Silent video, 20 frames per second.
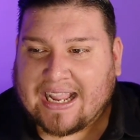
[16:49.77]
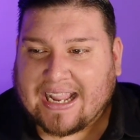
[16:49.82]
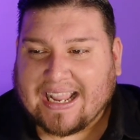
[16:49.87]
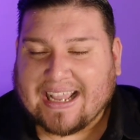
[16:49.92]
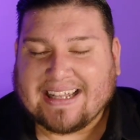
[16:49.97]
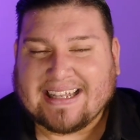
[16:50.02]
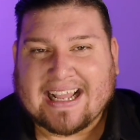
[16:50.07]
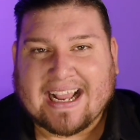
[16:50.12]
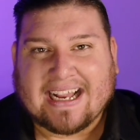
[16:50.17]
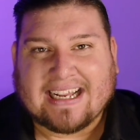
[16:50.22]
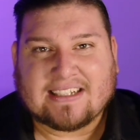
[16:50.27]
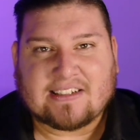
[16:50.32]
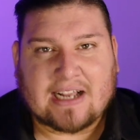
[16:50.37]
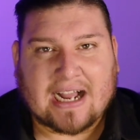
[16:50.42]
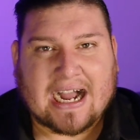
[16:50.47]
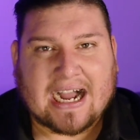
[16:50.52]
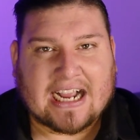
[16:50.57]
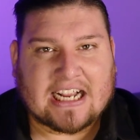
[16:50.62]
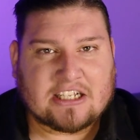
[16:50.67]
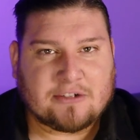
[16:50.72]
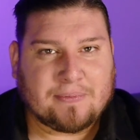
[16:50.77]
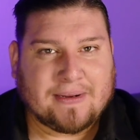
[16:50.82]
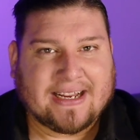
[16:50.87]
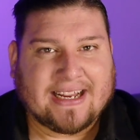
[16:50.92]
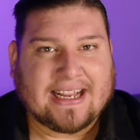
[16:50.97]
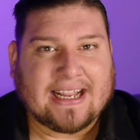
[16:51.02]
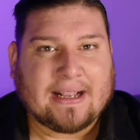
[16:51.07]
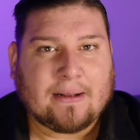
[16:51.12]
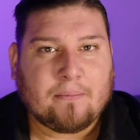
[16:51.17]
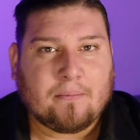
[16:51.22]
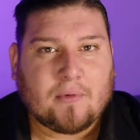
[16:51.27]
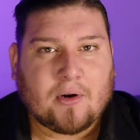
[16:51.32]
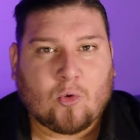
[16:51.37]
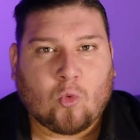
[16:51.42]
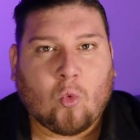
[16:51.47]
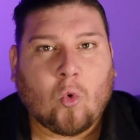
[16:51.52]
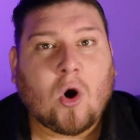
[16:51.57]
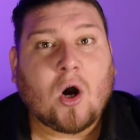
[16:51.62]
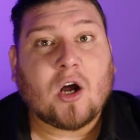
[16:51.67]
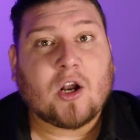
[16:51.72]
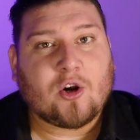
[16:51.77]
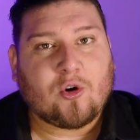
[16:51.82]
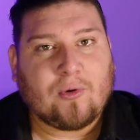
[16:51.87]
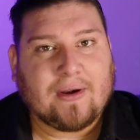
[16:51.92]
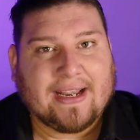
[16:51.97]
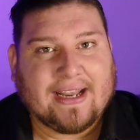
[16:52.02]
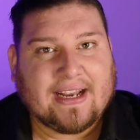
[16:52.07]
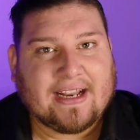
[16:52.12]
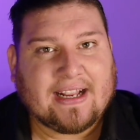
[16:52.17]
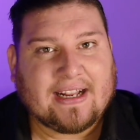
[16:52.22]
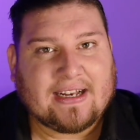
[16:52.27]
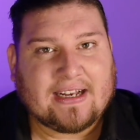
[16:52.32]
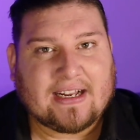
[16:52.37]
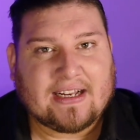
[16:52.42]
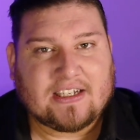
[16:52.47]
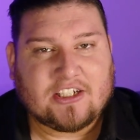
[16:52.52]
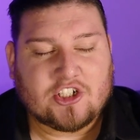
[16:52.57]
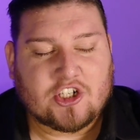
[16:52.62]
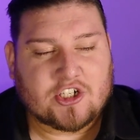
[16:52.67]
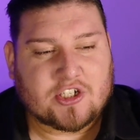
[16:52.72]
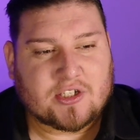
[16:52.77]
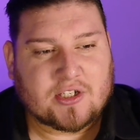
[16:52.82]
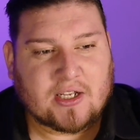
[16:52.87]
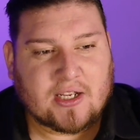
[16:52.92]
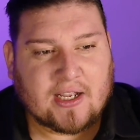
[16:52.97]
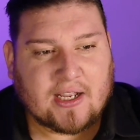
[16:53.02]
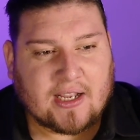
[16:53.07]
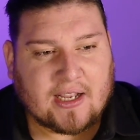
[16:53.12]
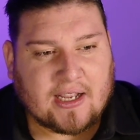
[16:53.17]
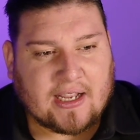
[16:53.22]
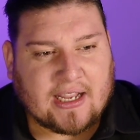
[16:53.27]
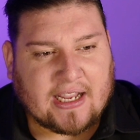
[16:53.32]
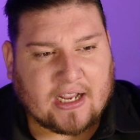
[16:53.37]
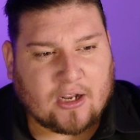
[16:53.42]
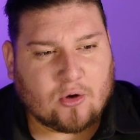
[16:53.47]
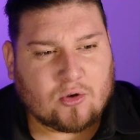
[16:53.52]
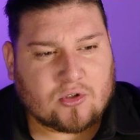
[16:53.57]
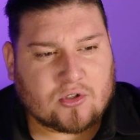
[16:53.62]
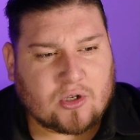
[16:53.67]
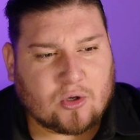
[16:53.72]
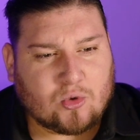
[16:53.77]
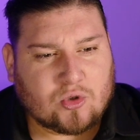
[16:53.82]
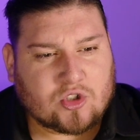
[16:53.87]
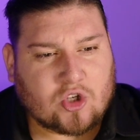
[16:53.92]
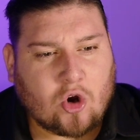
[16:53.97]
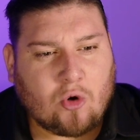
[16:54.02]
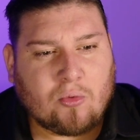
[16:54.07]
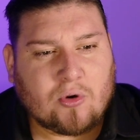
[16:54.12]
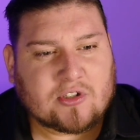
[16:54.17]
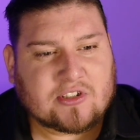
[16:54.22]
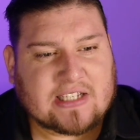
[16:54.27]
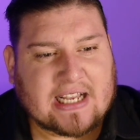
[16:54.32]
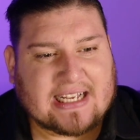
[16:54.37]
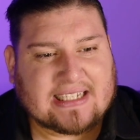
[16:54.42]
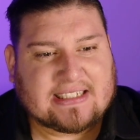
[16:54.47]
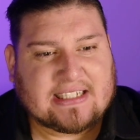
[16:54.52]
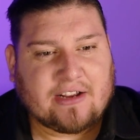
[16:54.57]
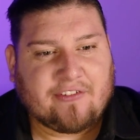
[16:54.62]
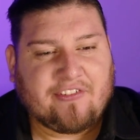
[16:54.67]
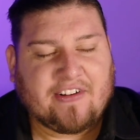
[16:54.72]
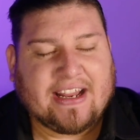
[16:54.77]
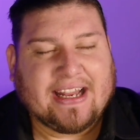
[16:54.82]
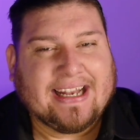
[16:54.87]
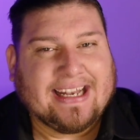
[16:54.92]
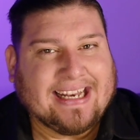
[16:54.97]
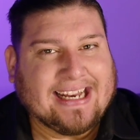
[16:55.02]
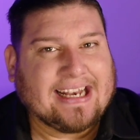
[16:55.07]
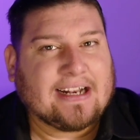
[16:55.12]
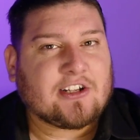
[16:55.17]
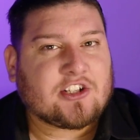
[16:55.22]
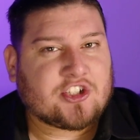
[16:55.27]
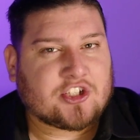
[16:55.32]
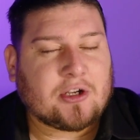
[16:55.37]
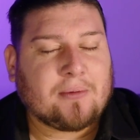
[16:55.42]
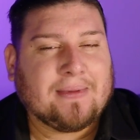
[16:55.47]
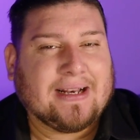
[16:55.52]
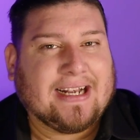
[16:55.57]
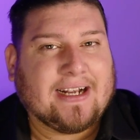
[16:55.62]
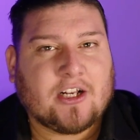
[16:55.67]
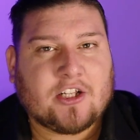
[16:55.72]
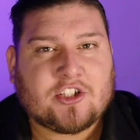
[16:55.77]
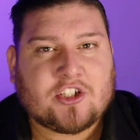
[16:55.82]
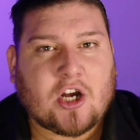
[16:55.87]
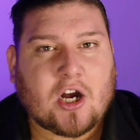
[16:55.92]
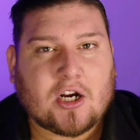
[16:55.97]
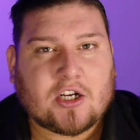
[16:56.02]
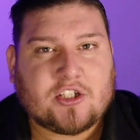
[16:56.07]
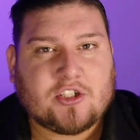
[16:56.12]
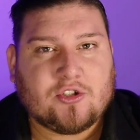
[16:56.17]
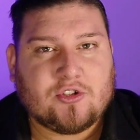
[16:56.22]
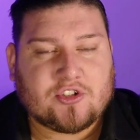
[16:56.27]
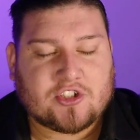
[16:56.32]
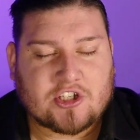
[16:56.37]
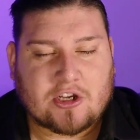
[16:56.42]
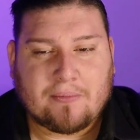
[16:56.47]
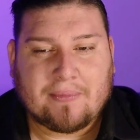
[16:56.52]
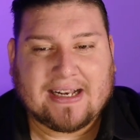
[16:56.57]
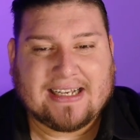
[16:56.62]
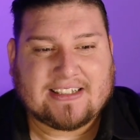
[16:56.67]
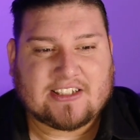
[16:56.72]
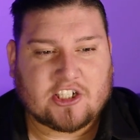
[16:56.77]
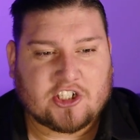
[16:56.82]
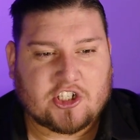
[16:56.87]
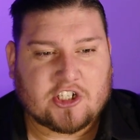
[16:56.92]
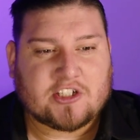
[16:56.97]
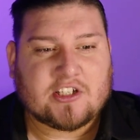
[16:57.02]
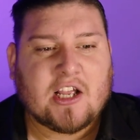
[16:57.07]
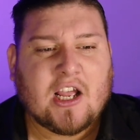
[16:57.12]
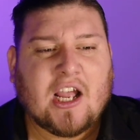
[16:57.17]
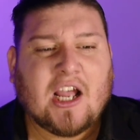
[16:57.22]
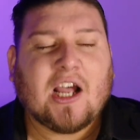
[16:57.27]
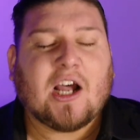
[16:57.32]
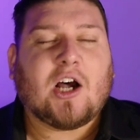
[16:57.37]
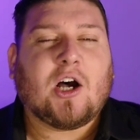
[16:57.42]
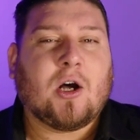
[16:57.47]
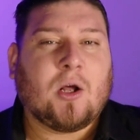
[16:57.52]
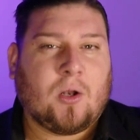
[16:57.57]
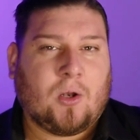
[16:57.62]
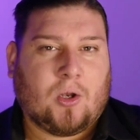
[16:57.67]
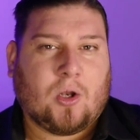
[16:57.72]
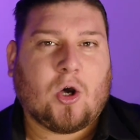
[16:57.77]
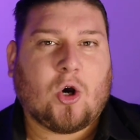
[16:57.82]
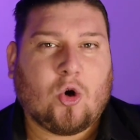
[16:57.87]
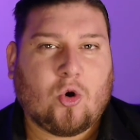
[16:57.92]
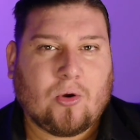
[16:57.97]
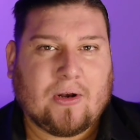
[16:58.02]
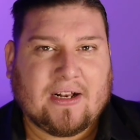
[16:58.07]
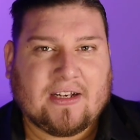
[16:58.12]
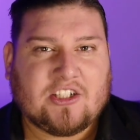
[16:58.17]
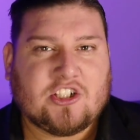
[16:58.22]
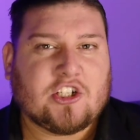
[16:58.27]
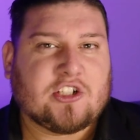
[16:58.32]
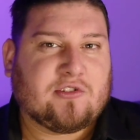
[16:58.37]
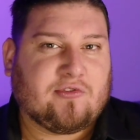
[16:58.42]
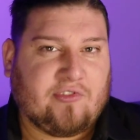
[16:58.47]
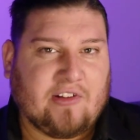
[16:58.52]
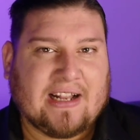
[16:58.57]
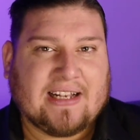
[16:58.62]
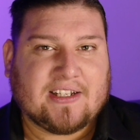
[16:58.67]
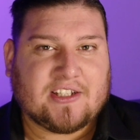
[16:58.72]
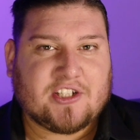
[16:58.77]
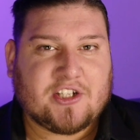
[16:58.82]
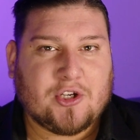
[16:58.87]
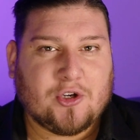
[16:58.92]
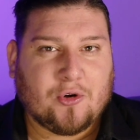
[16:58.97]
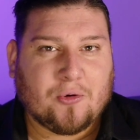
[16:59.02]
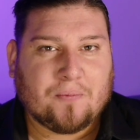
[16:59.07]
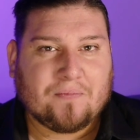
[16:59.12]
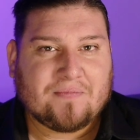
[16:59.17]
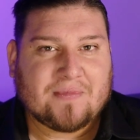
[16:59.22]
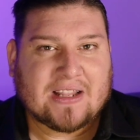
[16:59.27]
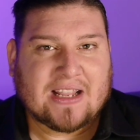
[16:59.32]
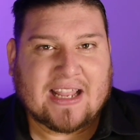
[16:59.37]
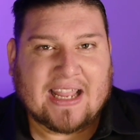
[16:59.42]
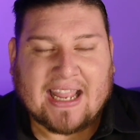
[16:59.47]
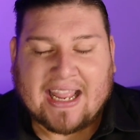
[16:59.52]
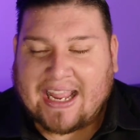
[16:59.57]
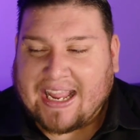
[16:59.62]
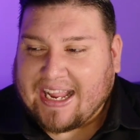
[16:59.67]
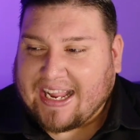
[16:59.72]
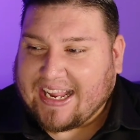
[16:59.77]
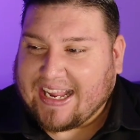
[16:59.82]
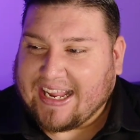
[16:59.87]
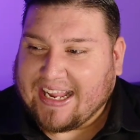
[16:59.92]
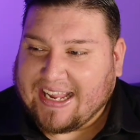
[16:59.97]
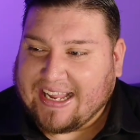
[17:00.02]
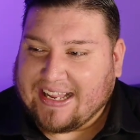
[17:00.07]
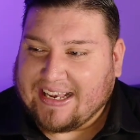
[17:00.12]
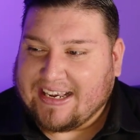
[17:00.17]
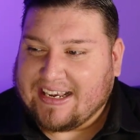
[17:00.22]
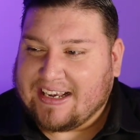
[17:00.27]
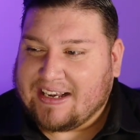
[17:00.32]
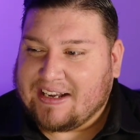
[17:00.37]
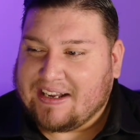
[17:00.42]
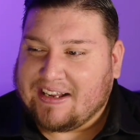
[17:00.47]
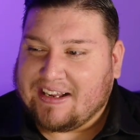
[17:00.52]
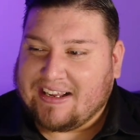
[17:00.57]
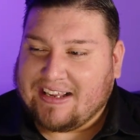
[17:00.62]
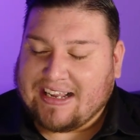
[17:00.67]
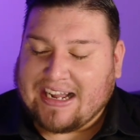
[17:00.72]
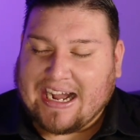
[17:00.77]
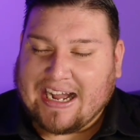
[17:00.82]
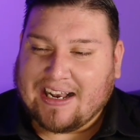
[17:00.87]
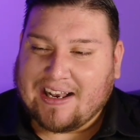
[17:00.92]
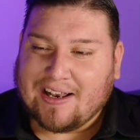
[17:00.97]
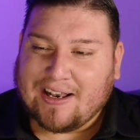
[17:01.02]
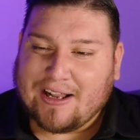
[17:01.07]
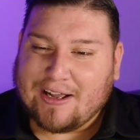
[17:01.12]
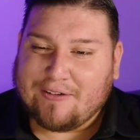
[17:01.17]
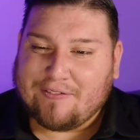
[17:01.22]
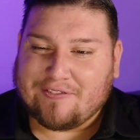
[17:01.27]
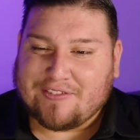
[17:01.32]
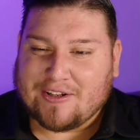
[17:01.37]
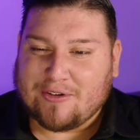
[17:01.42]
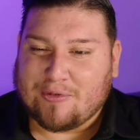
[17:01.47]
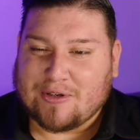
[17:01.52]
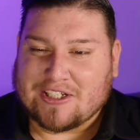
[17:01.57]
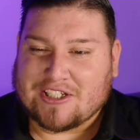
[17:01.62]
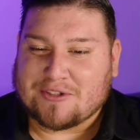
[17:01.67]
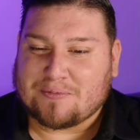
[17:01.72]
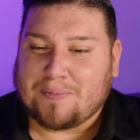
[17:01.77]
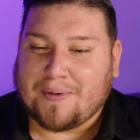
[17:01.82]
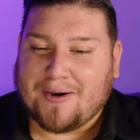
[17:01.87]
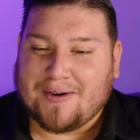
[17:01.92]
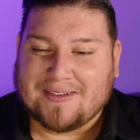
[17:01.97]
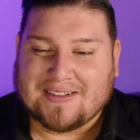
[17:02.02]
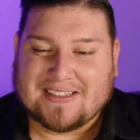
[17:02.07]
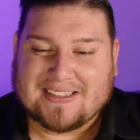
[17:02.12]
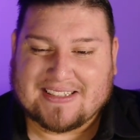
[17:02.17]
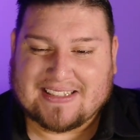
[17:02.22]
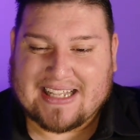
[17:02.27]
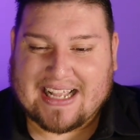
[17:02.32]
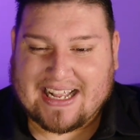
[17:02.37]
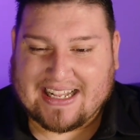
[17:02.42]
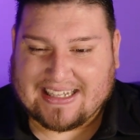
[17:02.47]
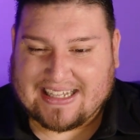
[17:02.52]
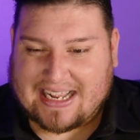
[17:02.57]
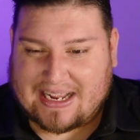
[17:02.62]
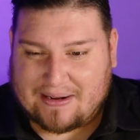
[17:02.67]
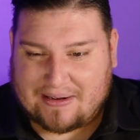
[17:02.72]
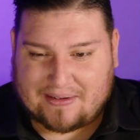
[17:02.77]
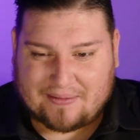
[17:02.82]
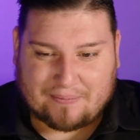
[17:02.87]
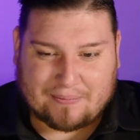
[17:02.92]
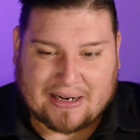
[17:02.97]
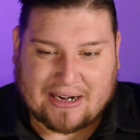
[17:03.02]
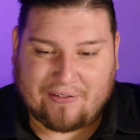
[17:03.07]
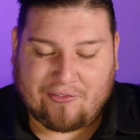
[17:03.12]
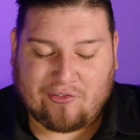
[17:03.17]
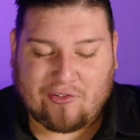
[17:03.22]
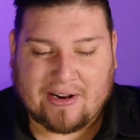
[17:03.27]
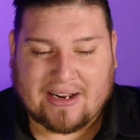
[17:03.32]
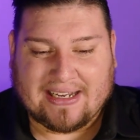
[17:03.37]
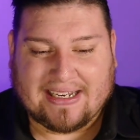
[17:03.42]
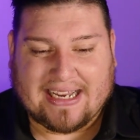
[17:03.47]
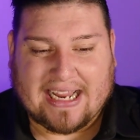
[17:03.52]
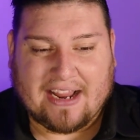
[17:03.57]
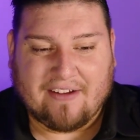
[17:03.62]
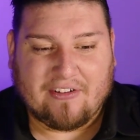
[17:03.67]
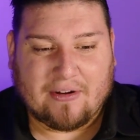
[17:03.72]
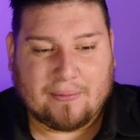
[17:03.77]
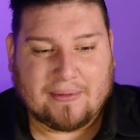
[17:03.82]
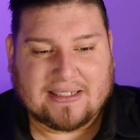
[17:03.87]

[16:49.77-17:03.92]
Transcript: And that his eyes became watery and just, it was almost as if he needed somebody to talk to, somebody to just unload and just vent to. And I love the response that my friend gave him.